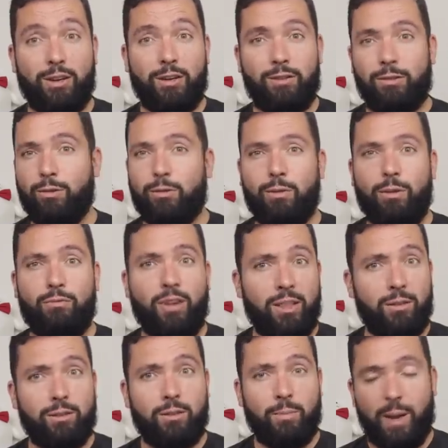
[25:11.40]
or the
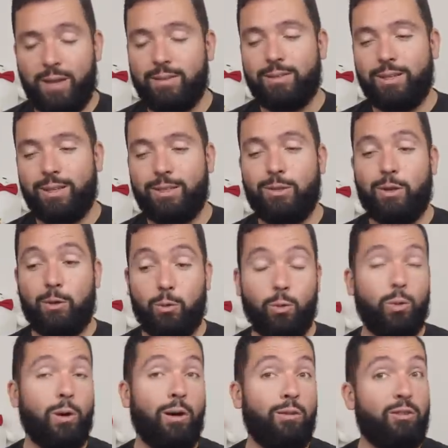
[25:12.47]
vendor dependencies, you can do
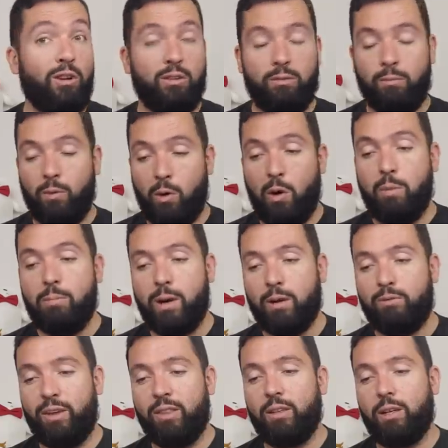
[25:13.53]
go mod
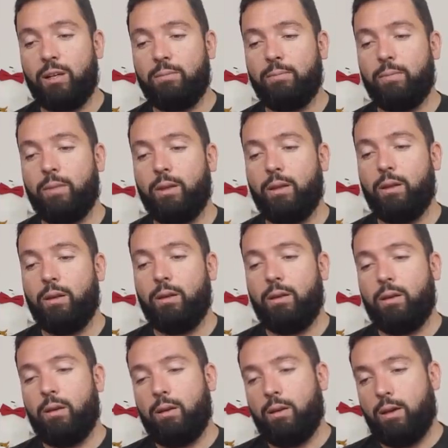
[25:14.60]
vendor,
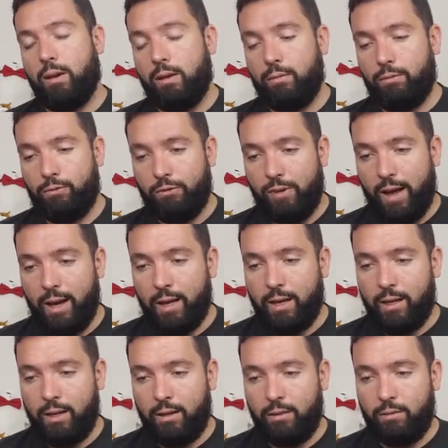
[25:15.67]
and
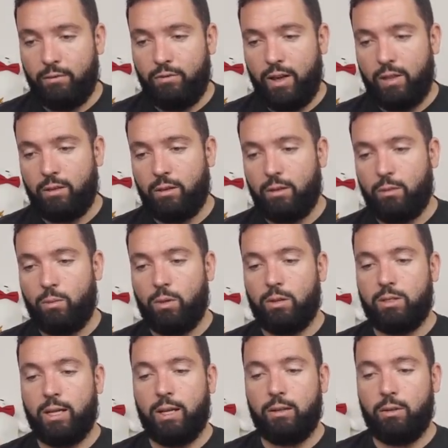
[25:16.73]
find vendor will
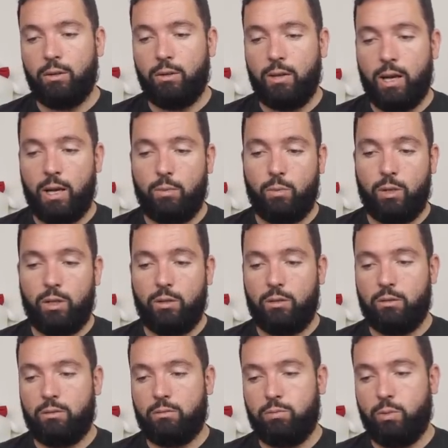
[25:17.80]
tell you that we
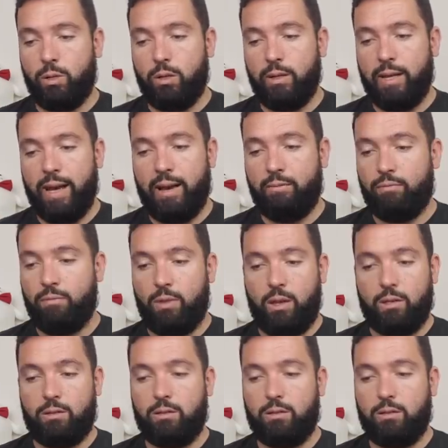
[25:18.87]
only have this